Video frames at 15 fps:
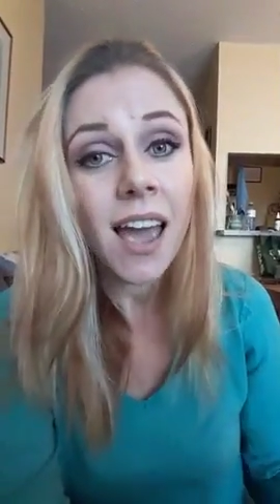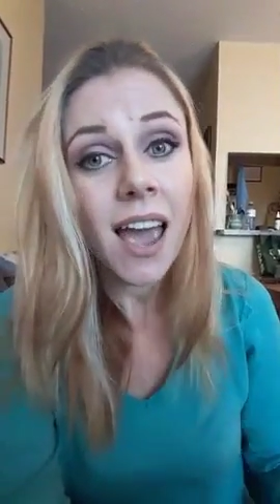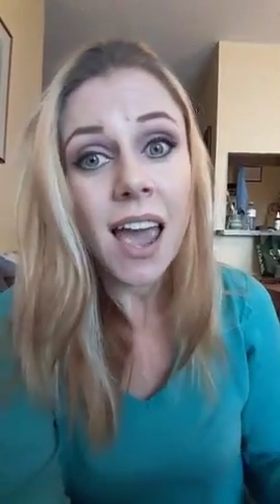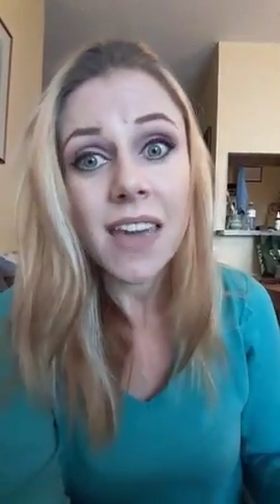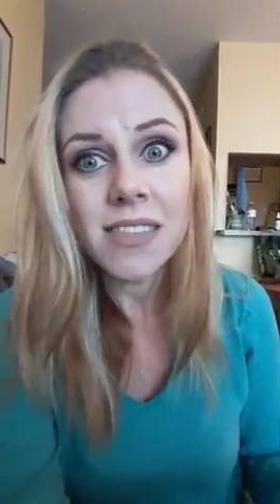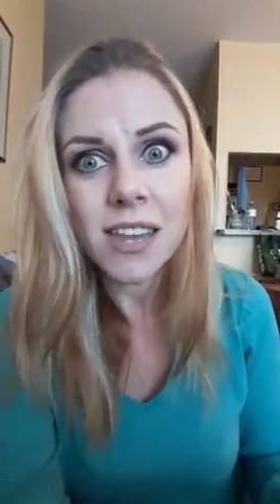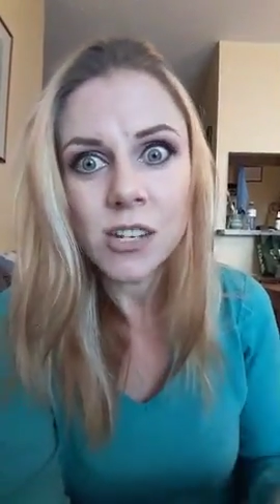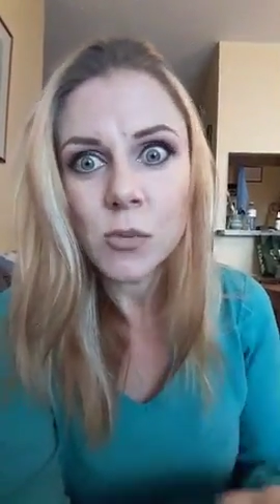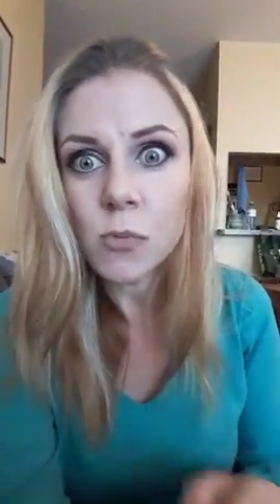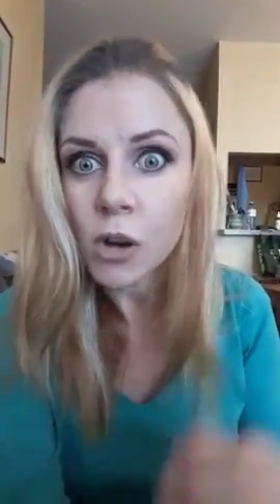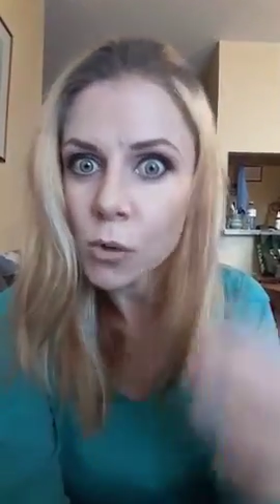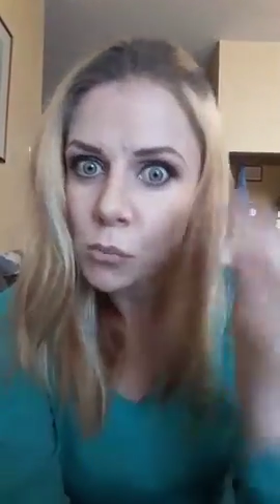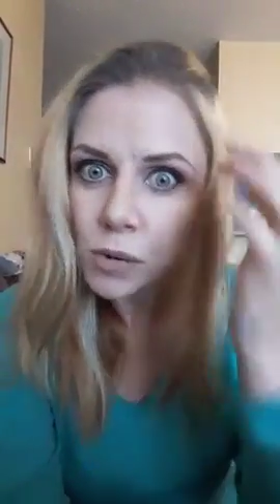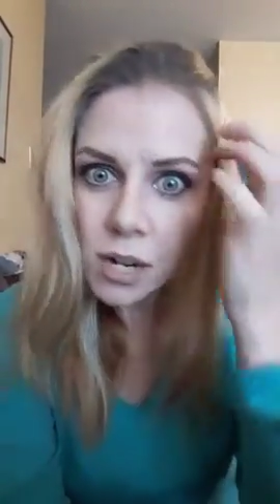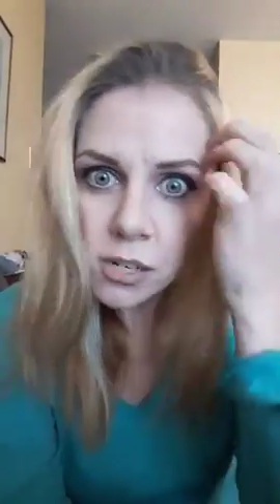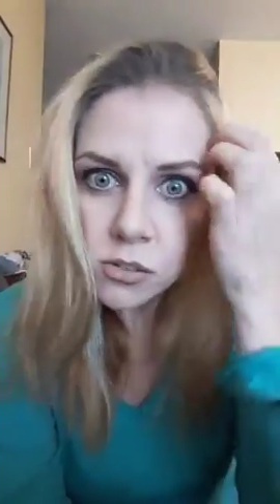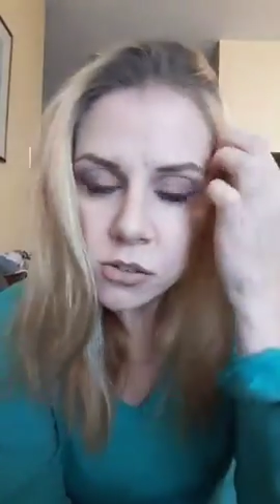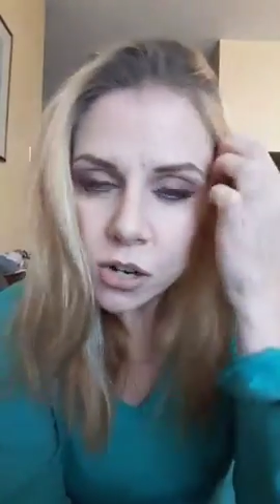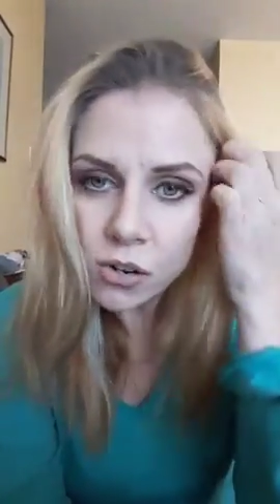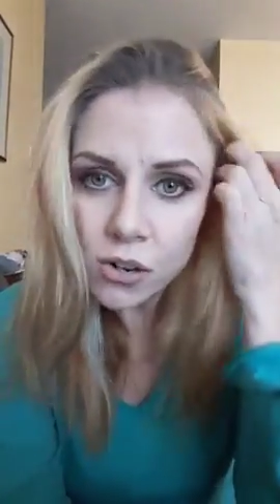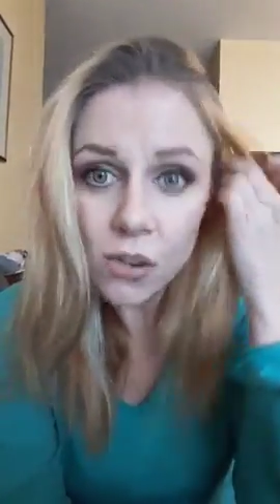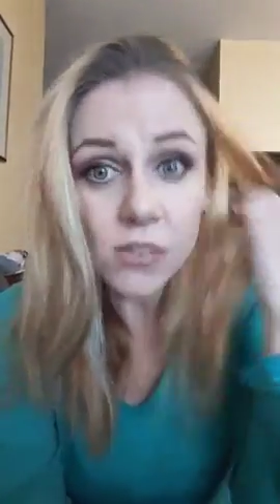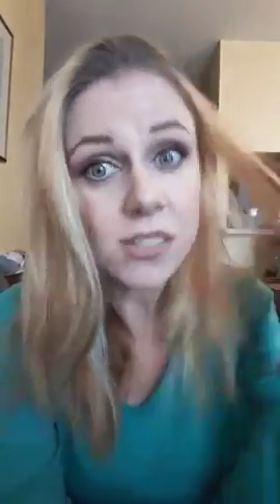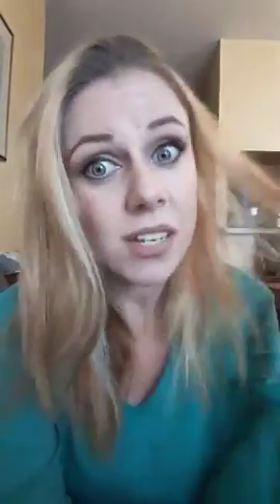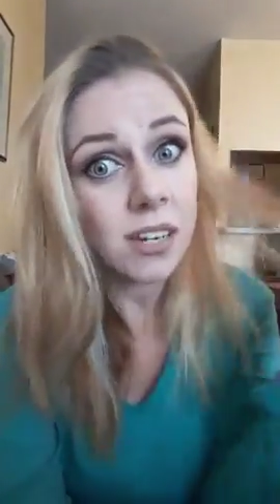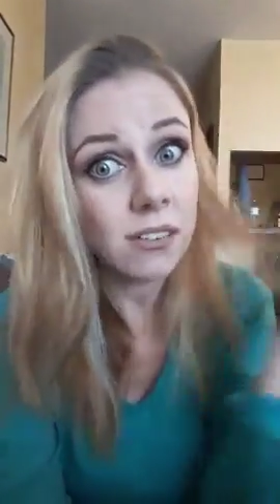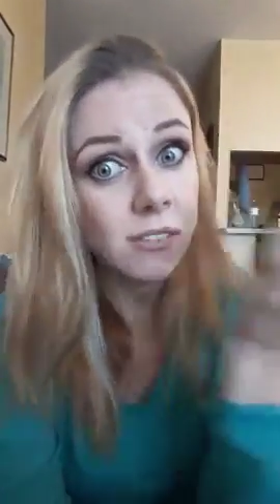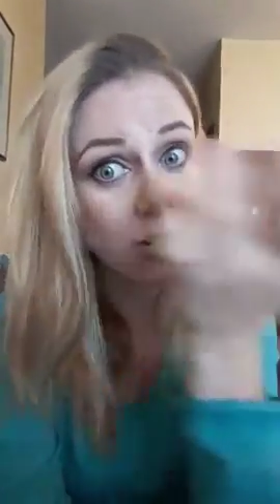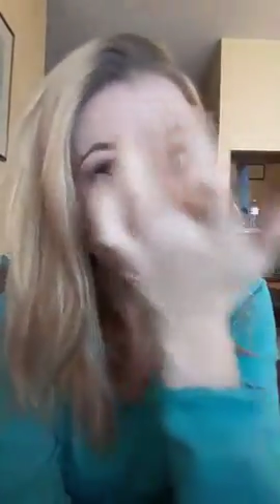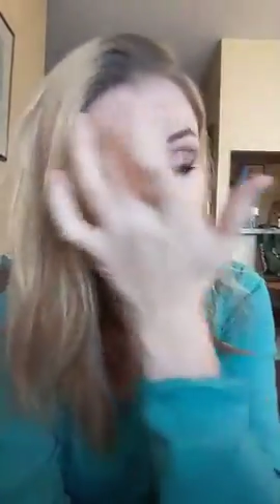And then tomorrow, brand new kudos. And
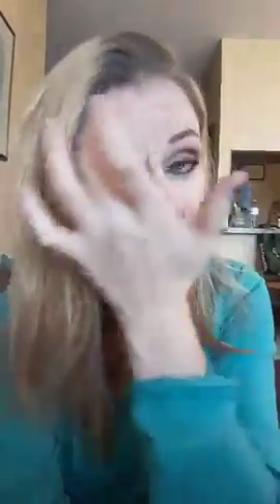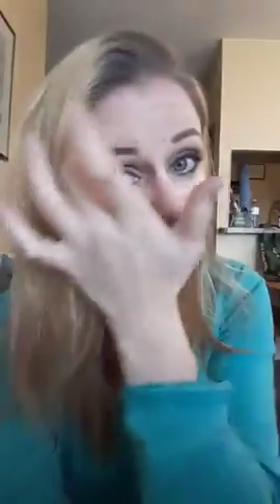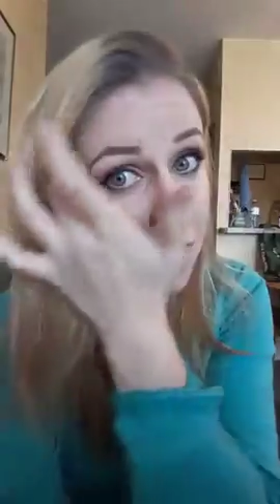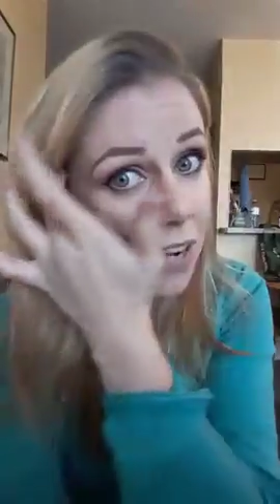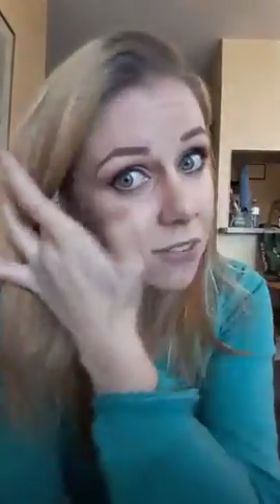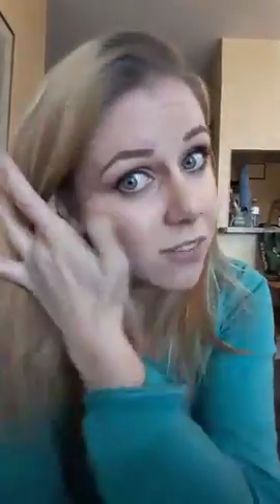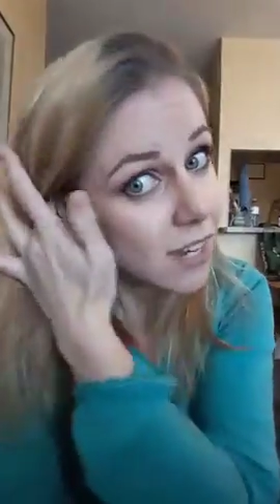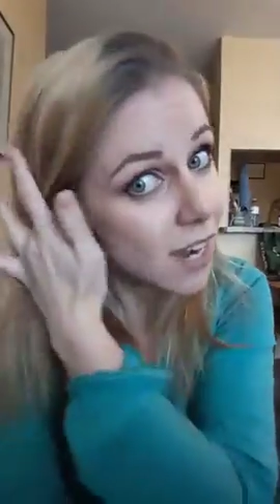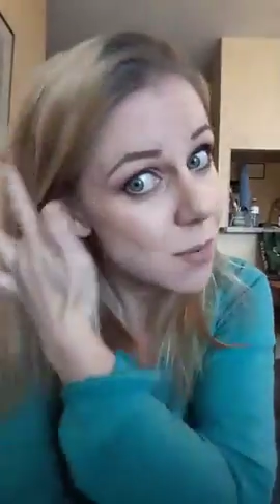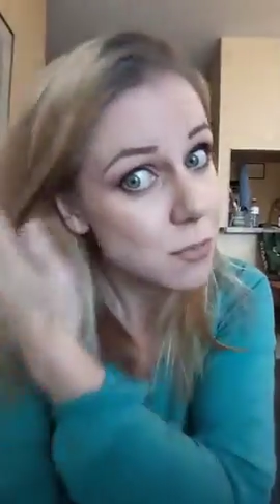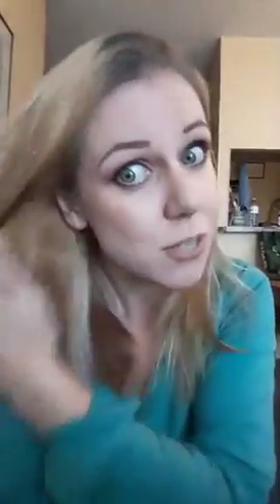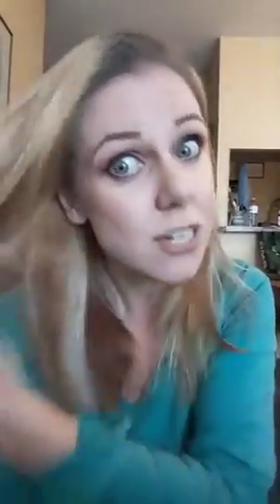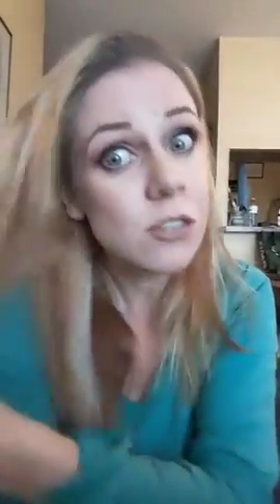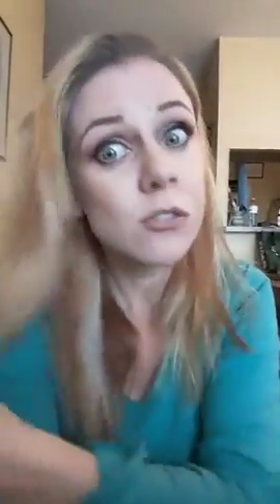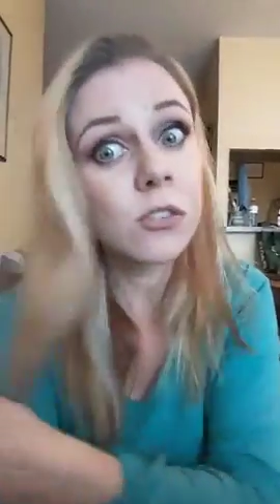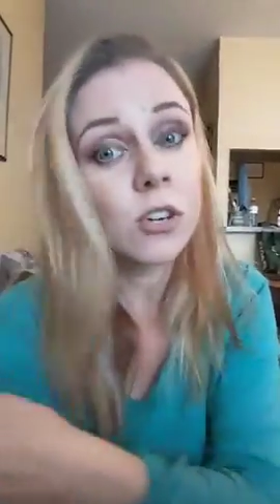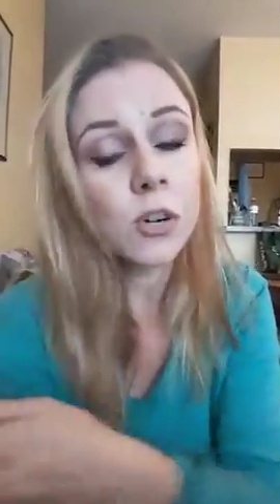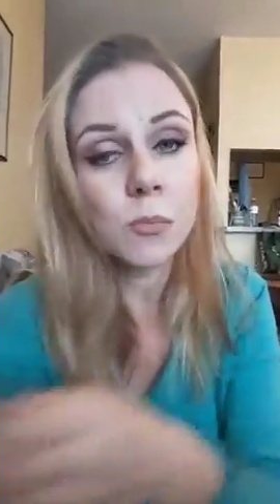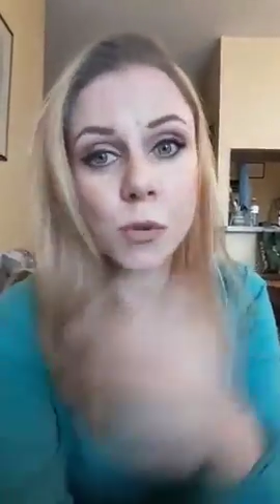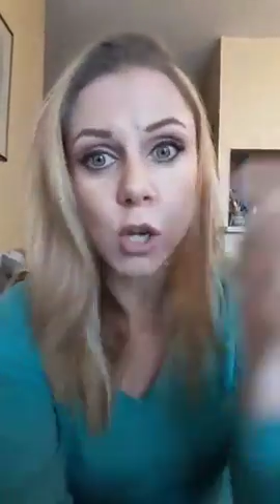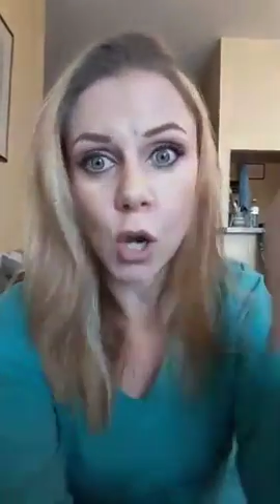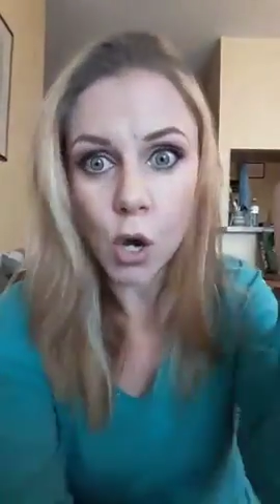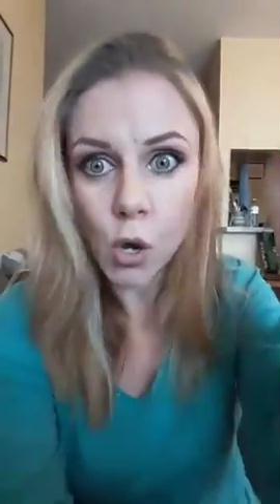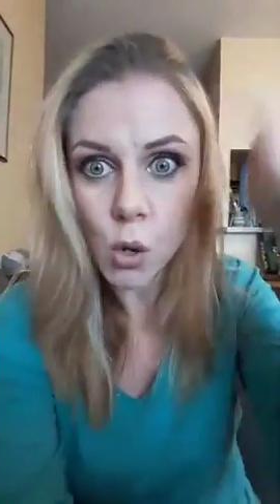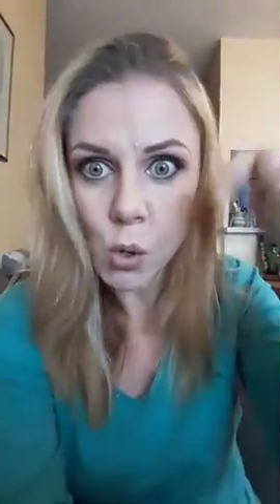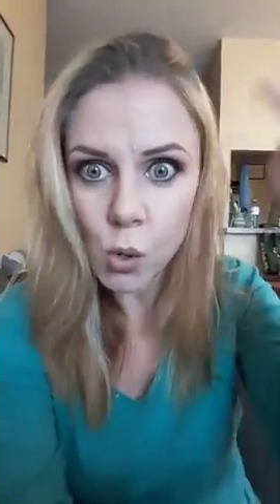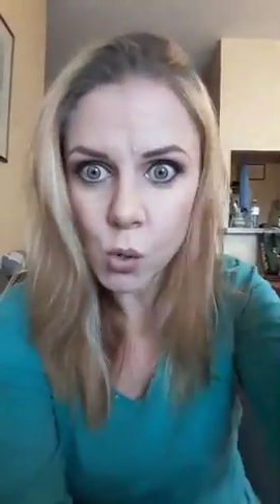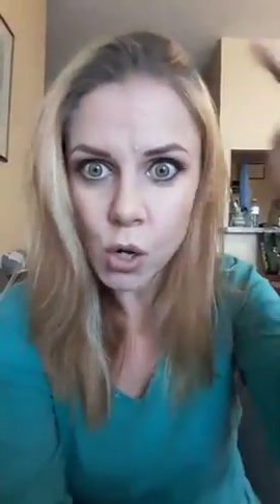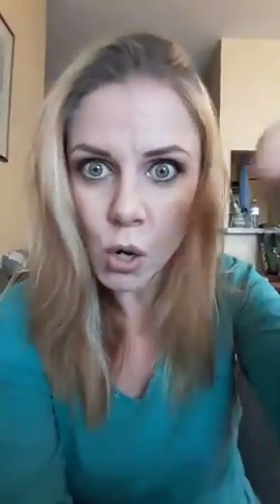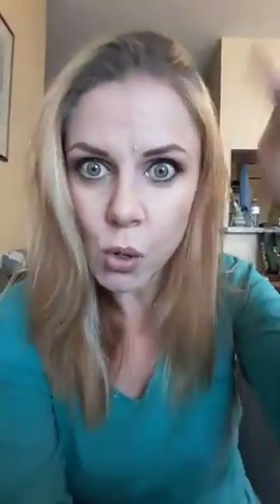if you're in my VIP group,
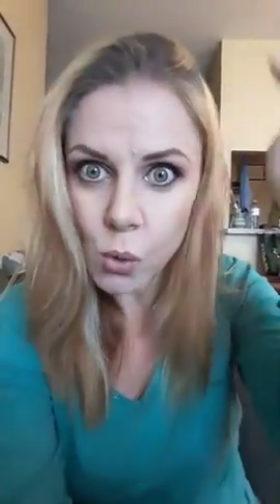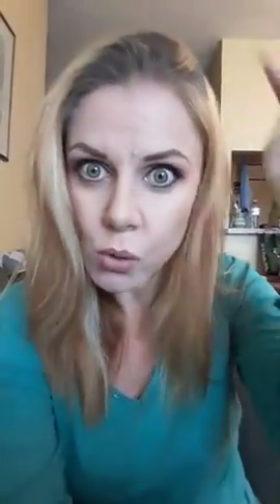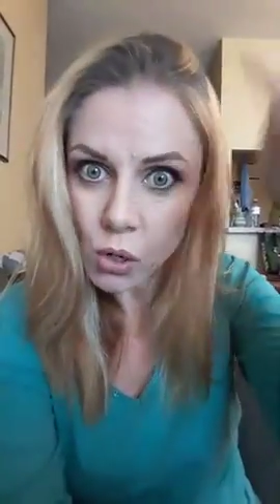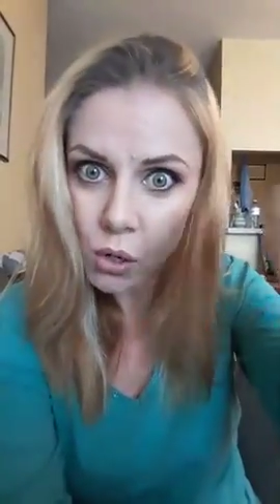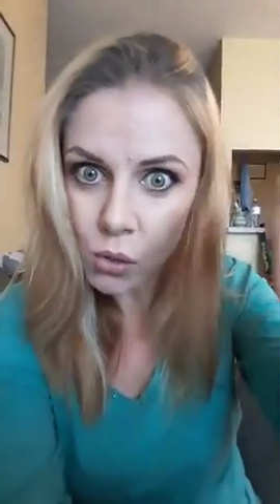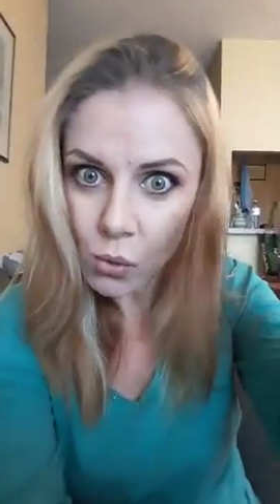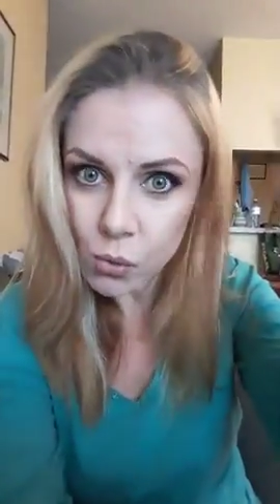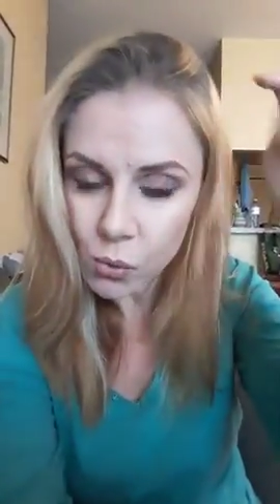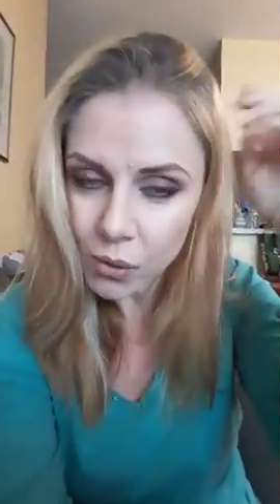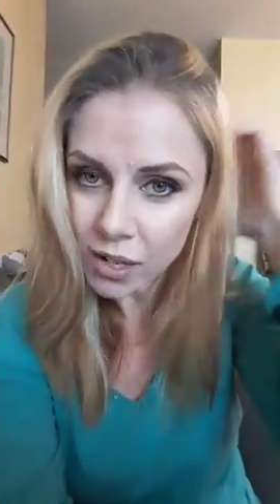go, go, go.